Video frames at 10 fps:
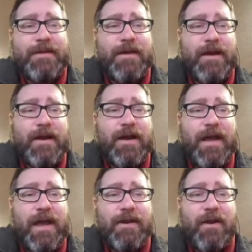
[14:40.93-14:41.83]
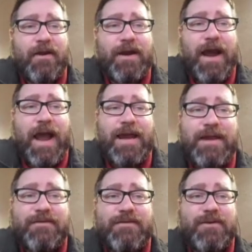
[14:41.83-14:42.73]
and are kind
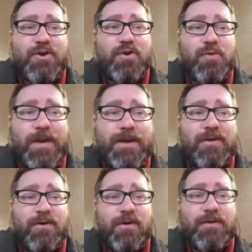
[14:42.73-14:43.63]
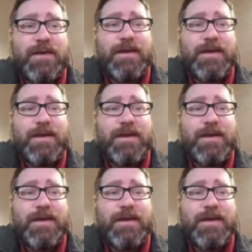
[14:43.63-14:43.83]
of critical